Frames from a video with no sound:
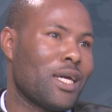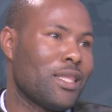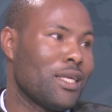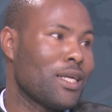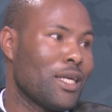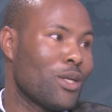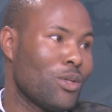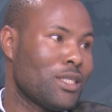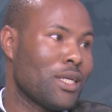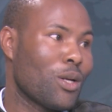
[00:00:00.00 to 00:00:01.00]
I think
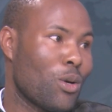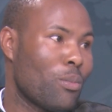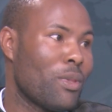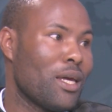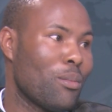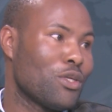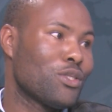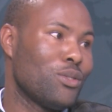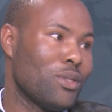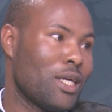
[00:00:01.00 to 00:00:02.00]
Equity and Coop, they're able to
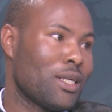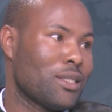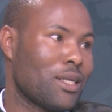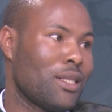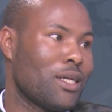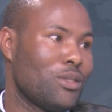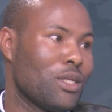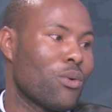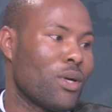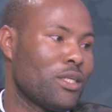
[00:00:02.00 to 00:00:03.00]
do that, and they're
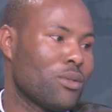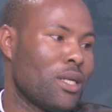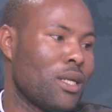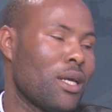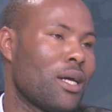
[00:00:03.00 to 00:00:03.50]
doing quite well. Yeah.